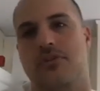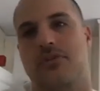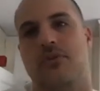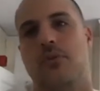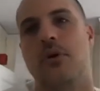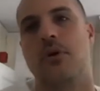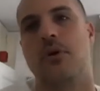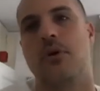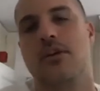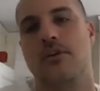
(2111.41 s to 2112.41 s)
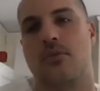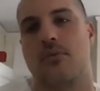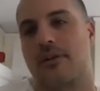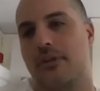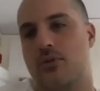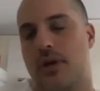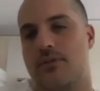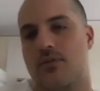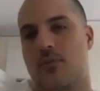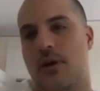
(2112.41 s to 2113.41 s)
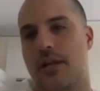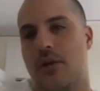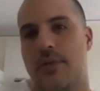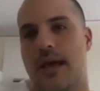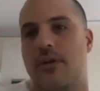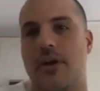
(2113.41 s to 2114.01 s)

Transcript: to, directly transfer money without